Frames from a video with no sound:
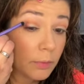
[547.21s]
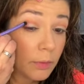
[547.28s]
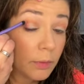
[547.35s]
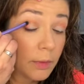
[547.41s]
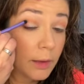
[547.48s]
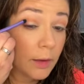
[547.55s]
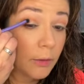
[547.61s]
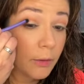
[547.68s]

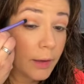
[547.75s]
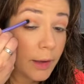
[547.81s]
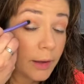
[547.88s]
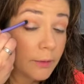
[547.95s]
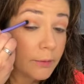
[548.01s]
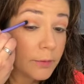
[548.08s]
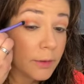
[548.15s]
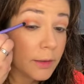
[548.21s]
They are
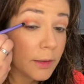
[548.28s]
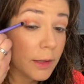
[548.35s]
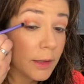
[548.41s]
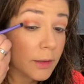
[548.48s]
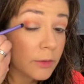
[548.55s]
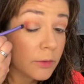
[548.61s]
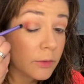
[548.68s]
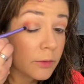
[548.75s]
excellent
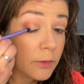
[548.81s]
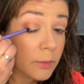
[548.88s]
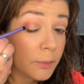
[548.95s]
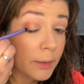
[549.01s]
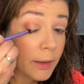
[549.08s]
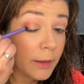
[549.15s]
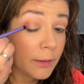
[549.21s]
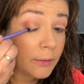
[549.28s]
at just
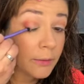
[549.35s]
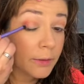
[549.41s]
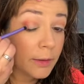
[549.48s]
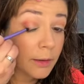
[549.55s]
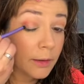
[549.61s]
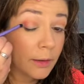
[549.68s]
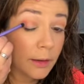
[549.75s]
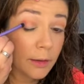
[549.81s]

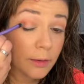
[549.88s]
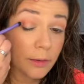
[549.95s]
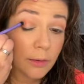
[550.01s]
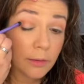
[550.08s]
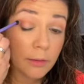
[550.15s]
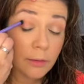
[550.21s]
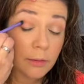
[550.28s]
depositing color.